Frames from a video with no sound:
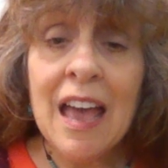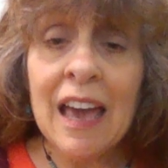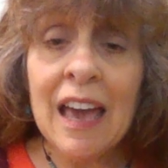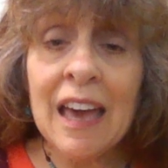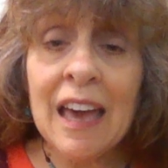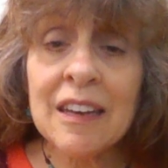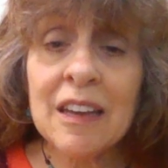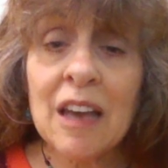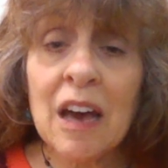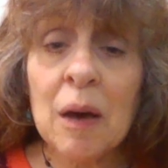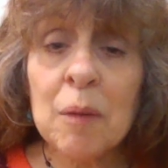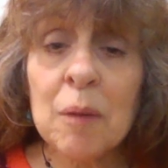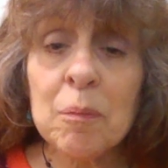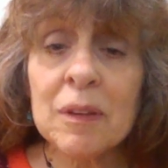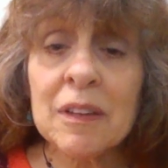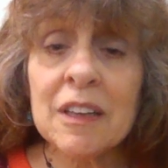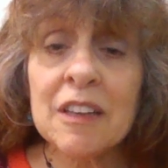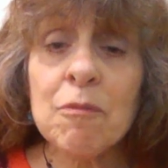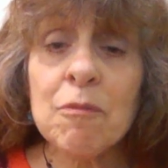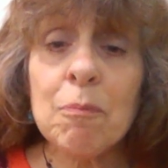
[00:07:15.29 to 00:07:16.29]
and
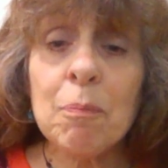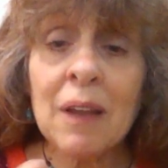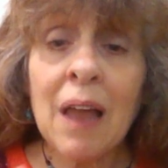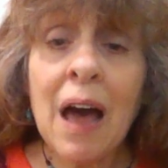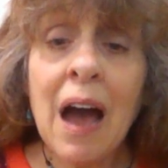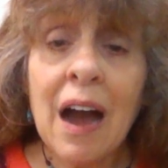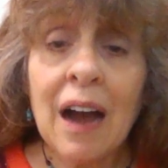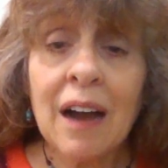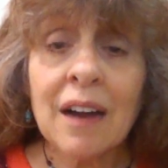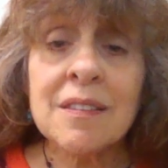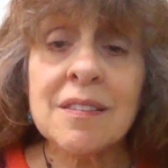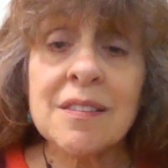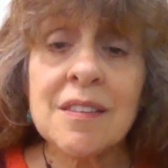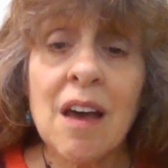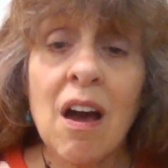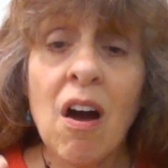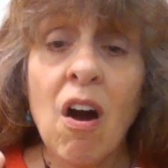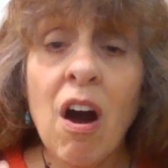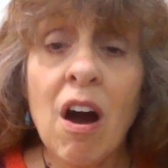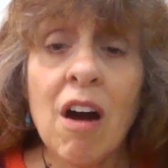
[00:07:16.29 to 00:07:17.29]
unbelief blocks
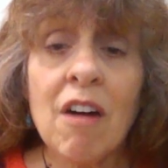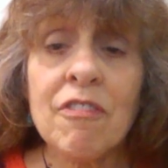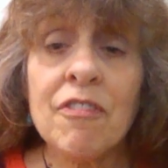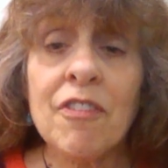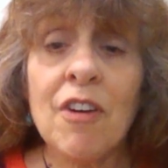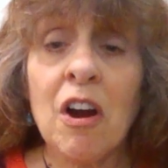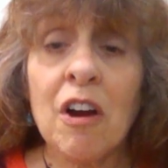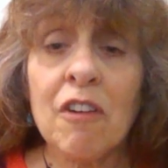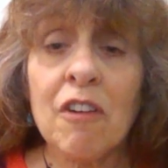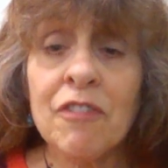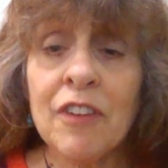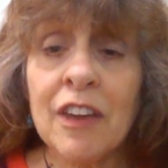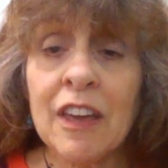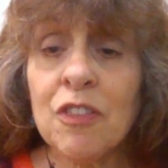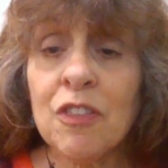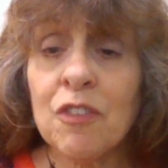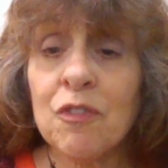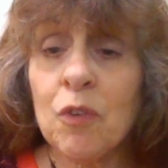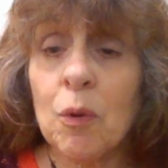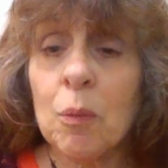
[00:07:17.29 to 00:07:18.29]
off our
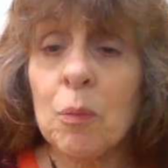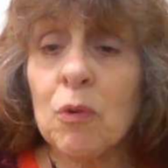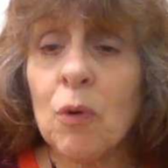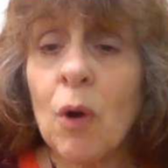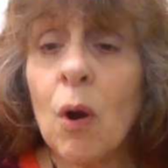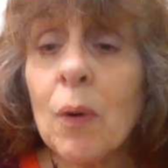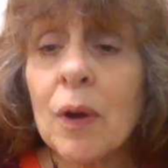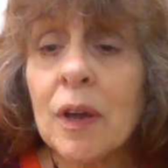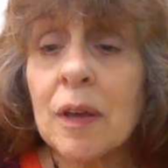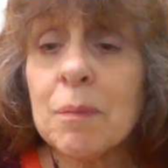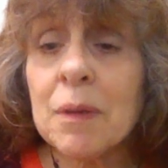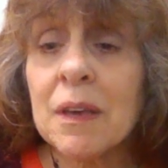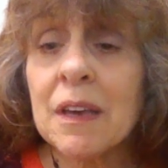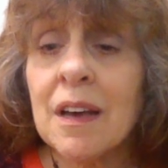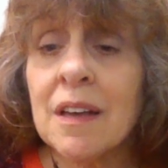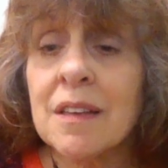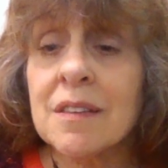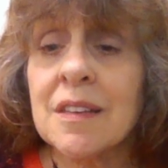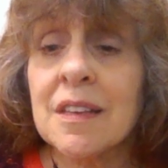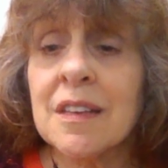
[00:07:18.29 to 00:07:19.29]
faith from growing
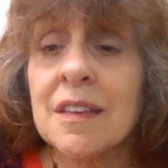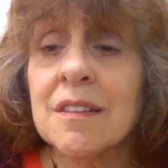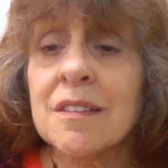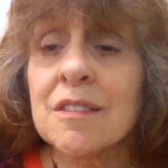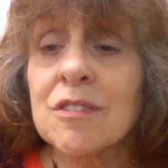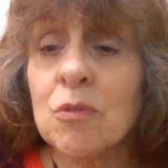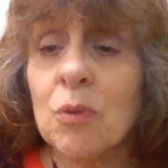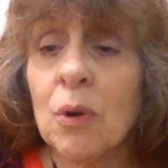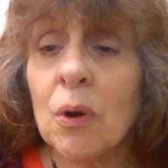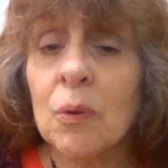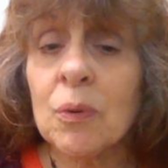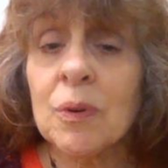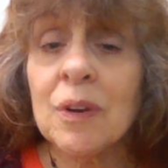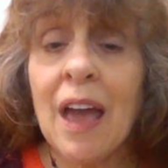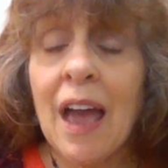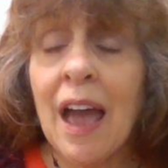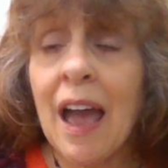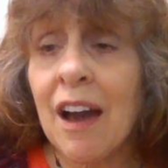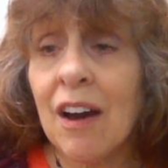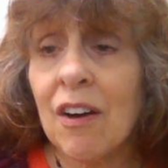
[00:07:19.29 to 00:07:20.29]
because it is
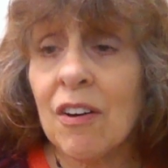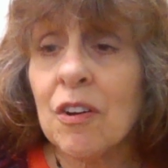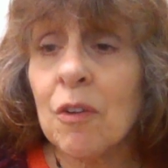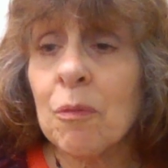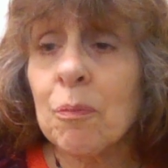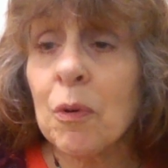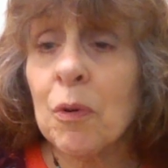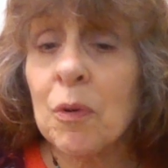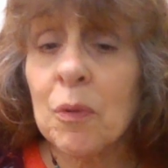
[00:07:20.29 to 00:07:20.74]
grown out of